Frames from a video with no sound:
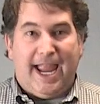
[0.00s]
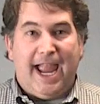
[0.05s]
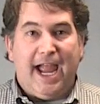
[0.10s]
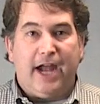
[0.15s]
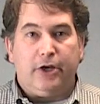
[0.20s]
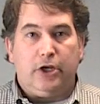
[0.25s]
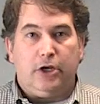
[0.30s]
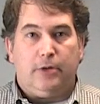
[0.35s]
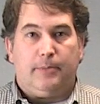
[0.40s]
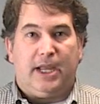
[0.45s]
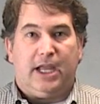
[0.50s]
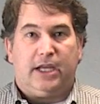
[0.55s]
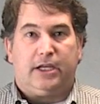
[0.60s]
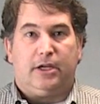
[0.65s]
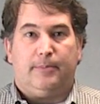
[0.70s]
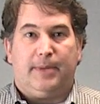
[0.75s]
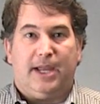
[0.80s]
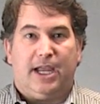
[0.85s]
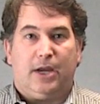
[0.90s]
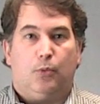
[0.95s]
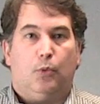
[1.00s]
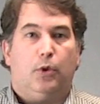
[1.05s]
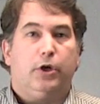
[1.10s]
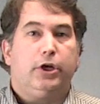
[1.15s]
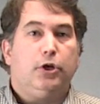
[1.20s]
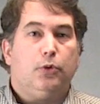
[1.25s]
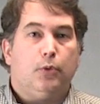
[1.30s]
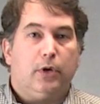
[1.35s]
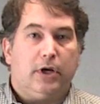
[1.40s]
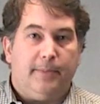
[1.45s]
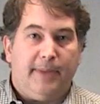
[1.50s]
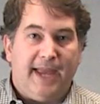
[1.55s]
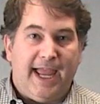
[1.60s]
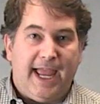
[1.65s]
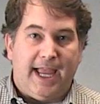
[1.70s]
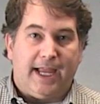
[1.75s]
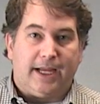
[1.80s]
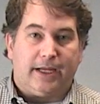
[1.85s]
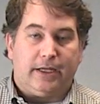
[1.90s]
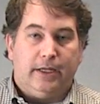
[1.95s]
How do you pack your bag? What do you want to
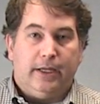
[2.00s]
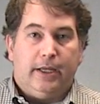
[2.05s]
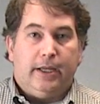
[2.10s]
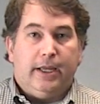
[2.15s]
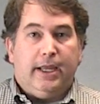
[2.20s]
pack?